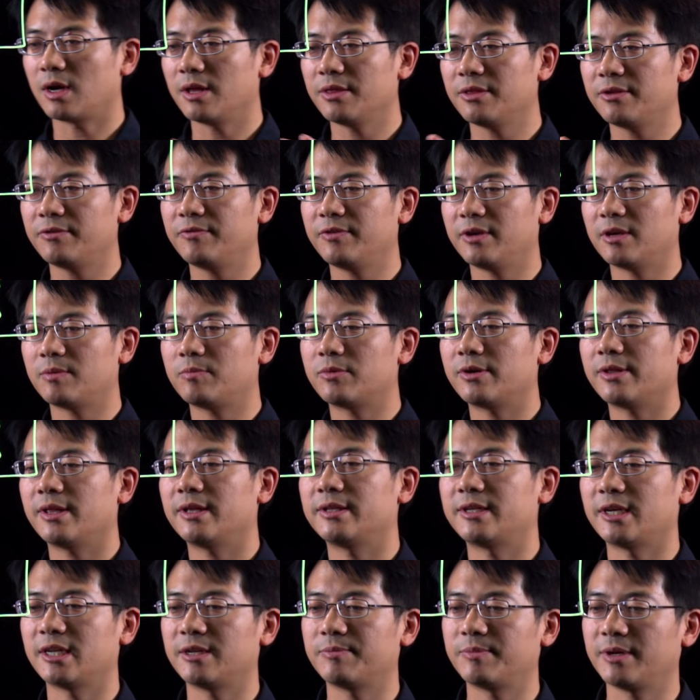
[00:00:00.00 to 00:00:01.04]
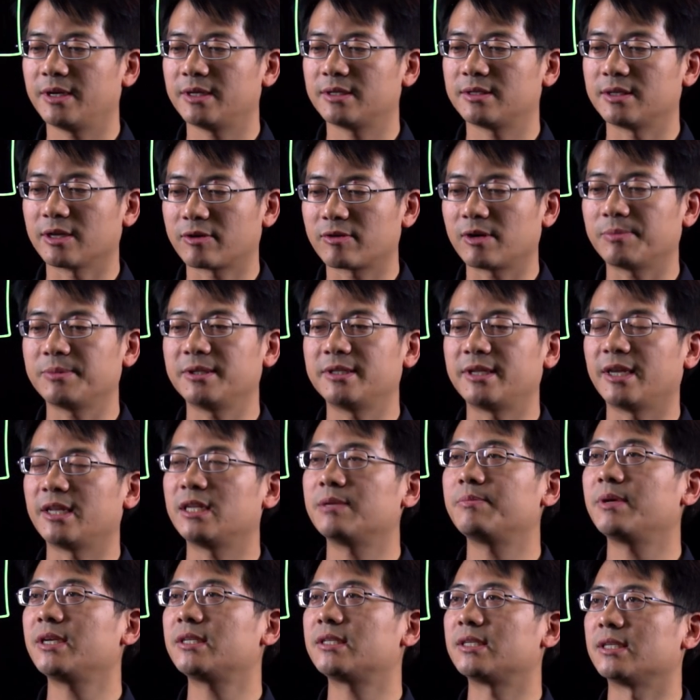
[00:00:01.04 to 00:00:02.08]
on the VM where the corrupted
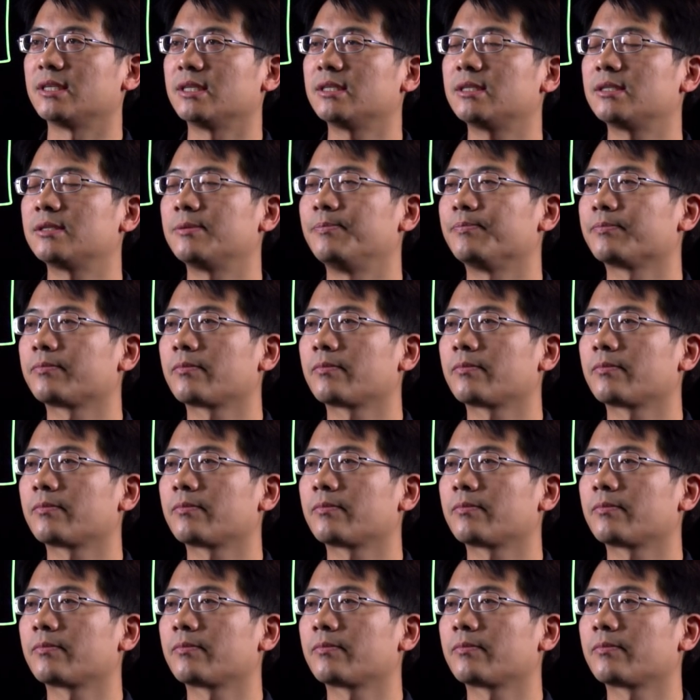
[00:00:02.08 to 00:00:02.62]
database is,